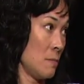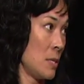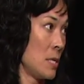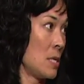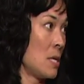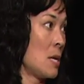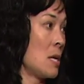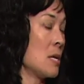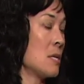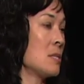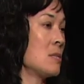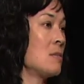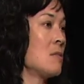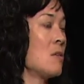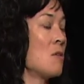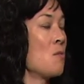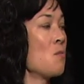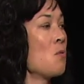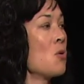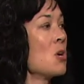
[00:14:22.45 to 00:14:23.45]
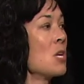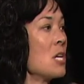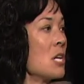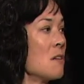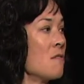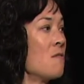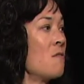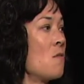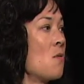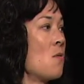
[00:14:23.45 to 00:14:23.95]
because they're
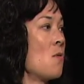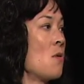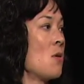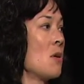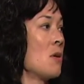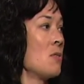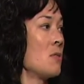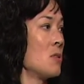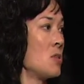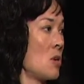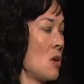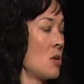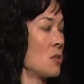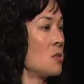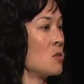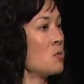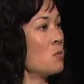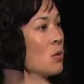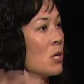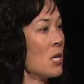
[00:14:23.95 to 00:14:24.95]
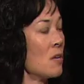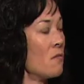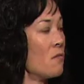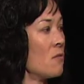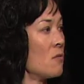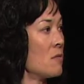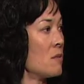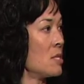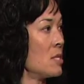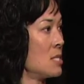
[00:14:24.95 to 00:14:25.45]
working for the doctors, working
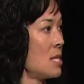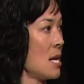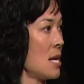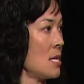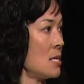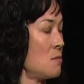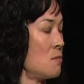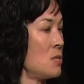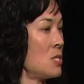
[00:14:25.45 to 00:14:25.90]
for the state,